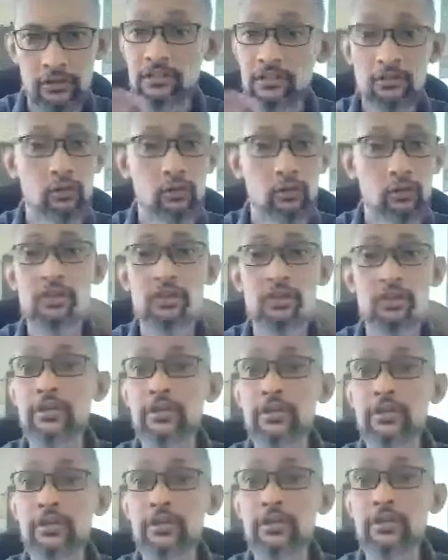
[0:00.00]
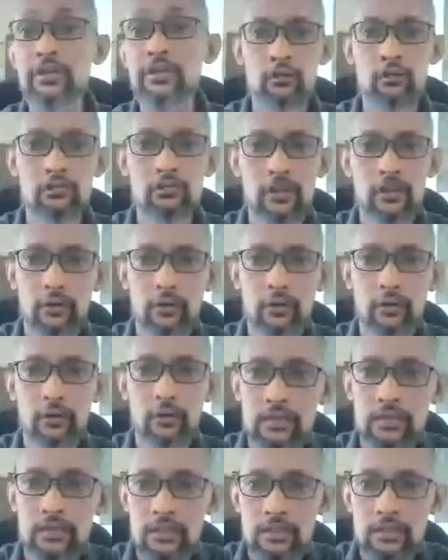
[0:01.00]
okay to get confused there, okay?
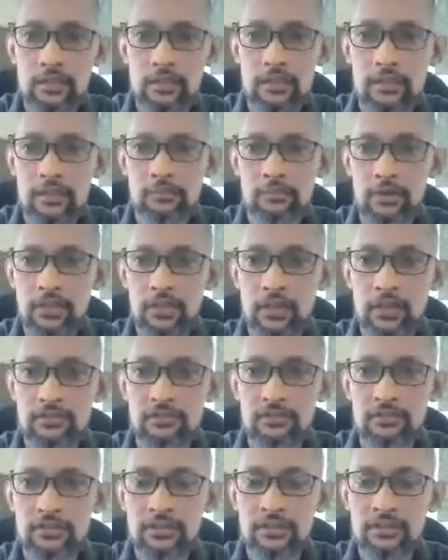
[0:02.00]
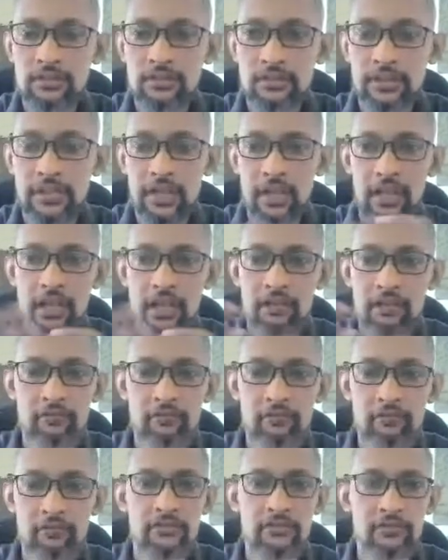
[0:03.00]
Because in
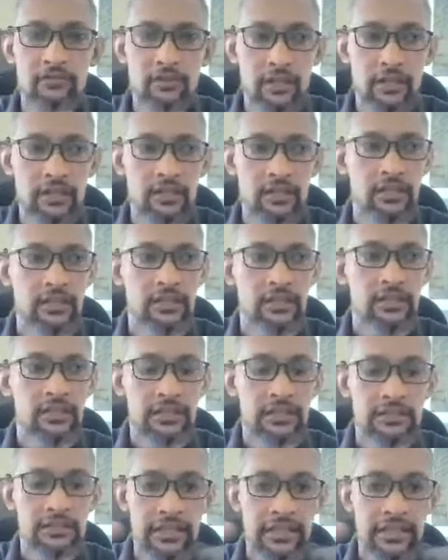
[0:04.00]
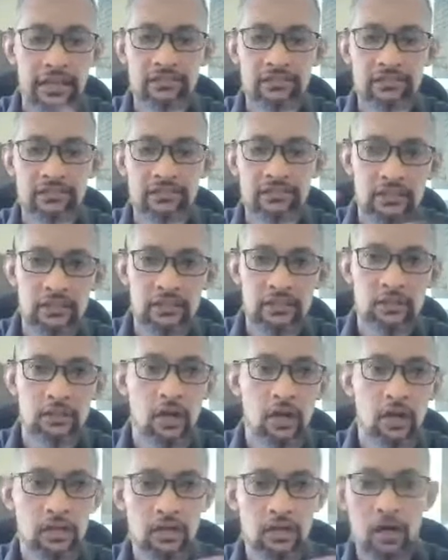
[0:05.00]
illustrations, okay, there's a
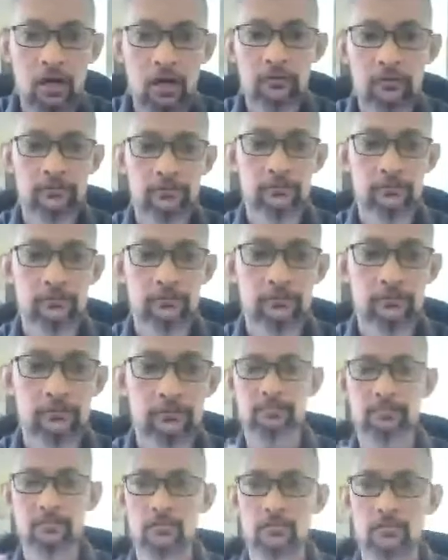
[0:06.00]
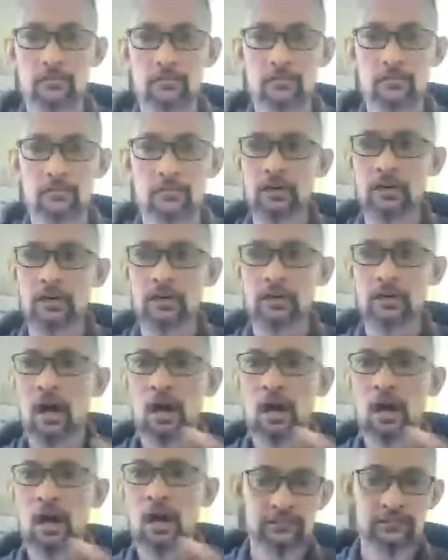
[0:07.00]
lot of
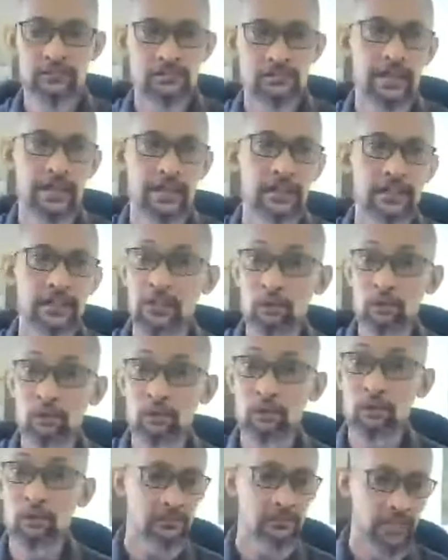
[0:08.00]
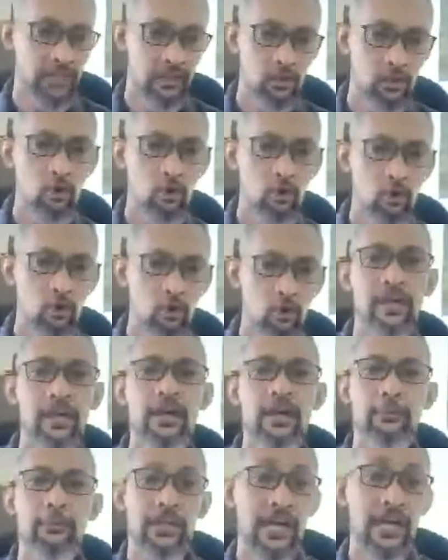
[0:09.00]
options there that you guys can go there, okay?
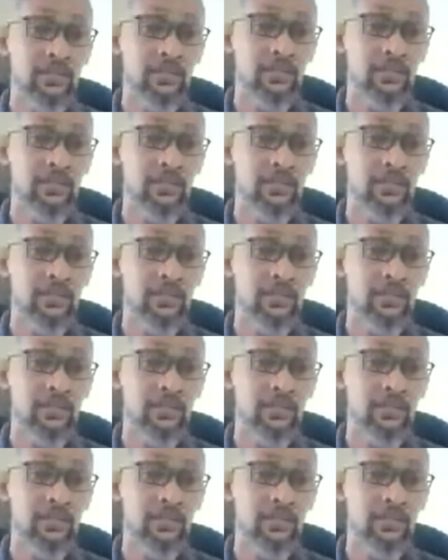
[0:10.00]
But I try